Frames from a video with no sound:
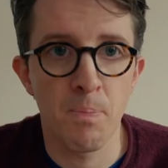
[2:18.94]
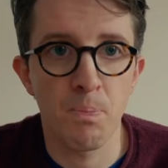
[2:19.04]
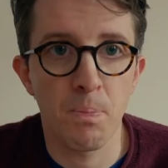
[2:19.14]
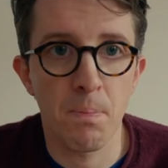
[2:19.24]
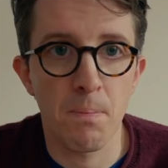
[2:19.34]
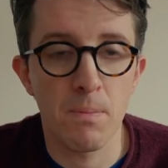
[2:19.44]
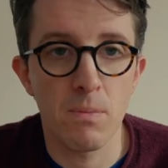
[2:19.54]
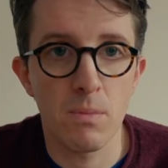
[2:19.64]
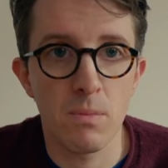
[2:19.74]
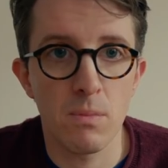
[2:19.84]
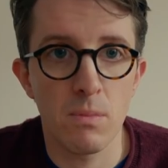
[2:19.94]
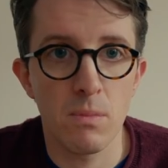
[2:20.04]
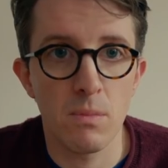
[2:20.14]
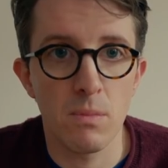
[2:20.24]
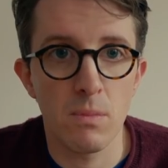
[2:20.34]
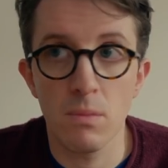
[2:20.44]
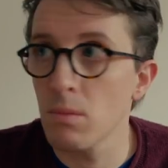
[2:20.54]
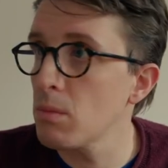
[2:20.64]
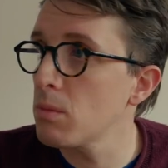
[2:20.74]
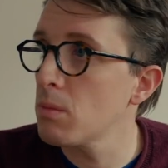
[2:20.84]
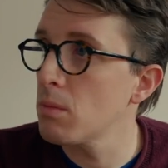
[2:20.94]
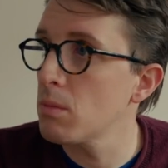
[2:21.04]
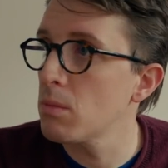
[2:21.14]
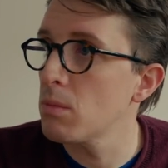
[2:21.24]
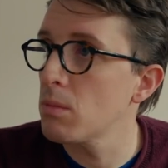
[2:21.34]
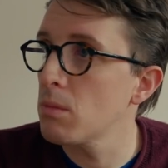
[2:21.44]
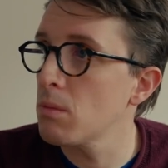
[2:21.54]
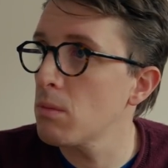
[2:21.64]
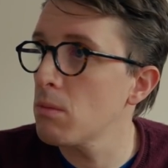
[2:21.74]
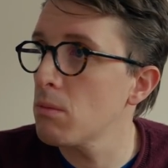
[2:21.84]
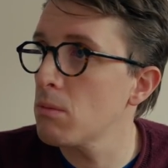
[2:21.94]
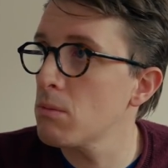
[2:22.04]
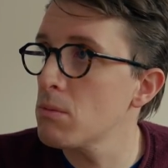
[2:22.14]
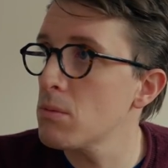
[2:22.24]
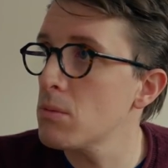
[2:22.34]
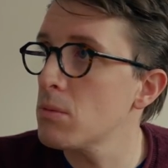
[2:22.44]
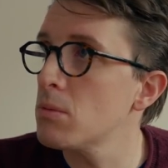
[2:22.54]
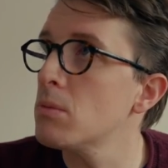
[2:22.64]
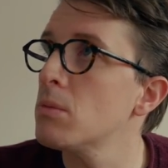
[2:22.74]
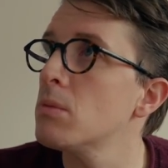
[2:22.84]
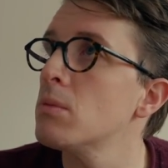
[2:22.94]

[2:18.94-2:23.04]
No one is speaking in this clip.